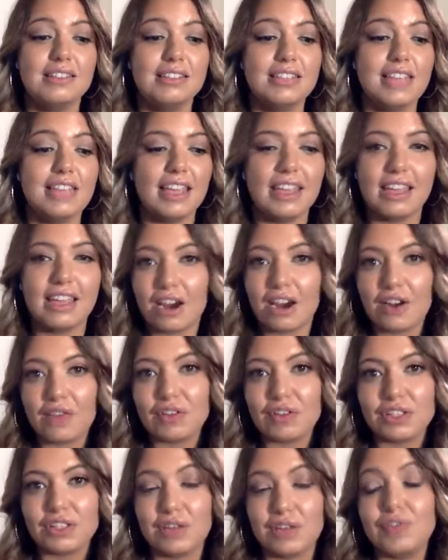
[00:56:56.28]
taking care of
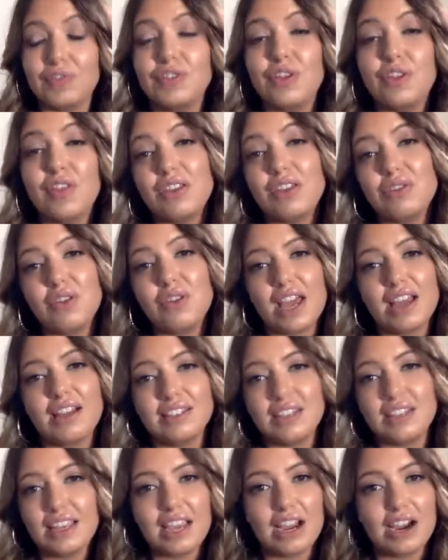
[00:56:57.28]
yourself so that you
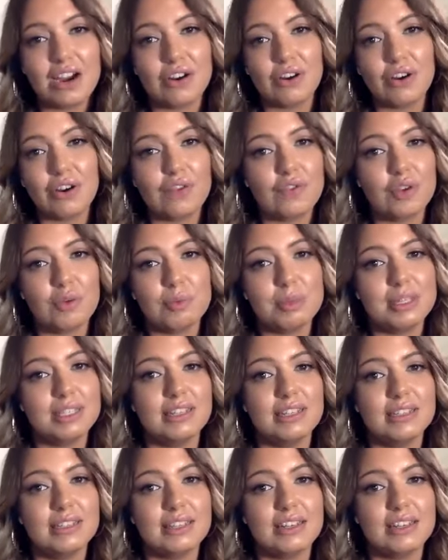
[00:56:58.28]
can take care of your
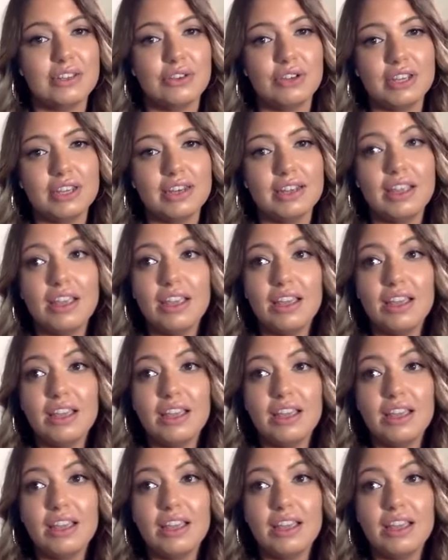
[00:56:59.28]
business, and you can